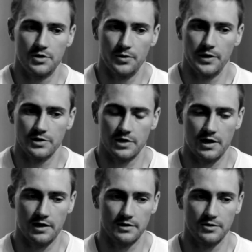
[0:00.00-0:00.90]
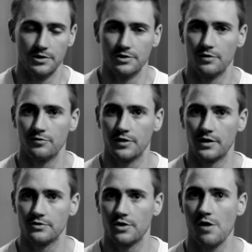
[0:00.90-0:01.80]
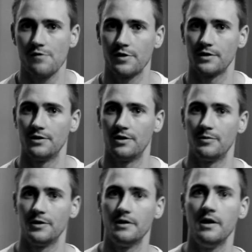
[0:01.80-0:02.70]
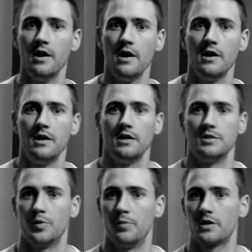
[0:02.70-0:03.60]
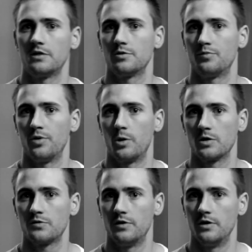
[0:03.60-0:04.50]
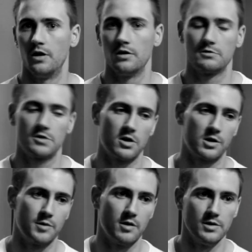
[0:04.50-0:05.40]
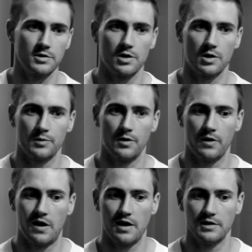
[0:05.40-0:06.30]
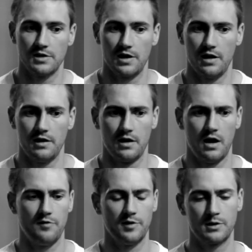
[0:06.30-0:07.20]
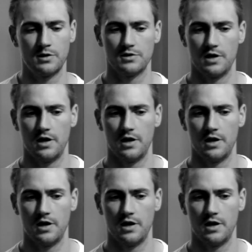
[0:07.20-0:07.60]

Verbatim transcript: doing his uh, doing his own thing, the sort of thing. You know what I mean? He's been making some progress videos, talking about this, talking about that. He's uh, I think he's,